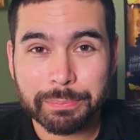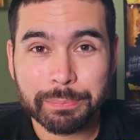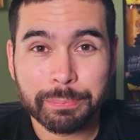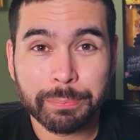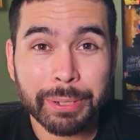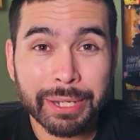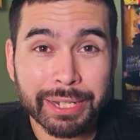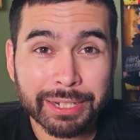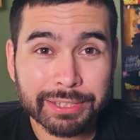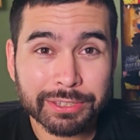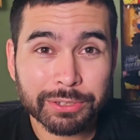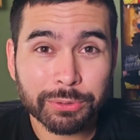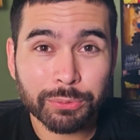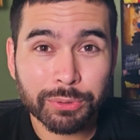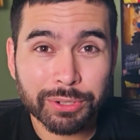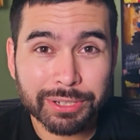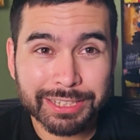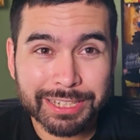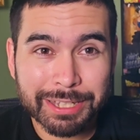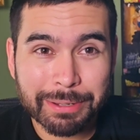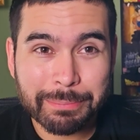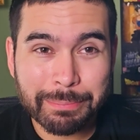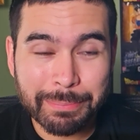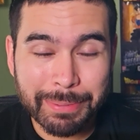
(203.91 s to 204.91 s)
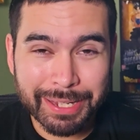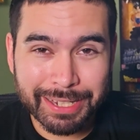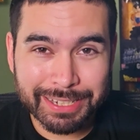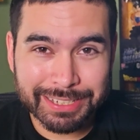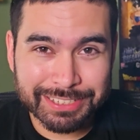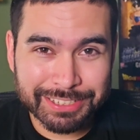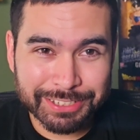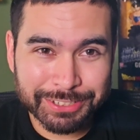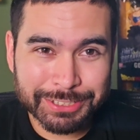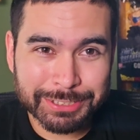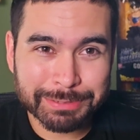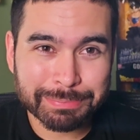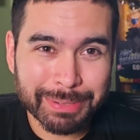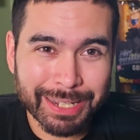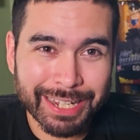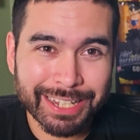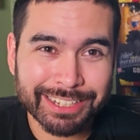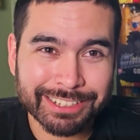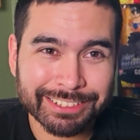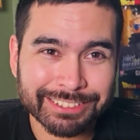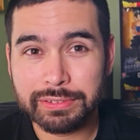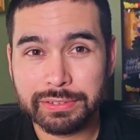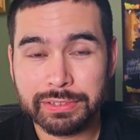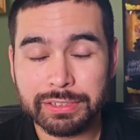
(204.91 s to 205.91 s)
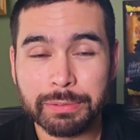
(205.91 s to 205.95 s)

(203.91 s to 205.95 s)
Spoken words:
Pick the one that makes you smile.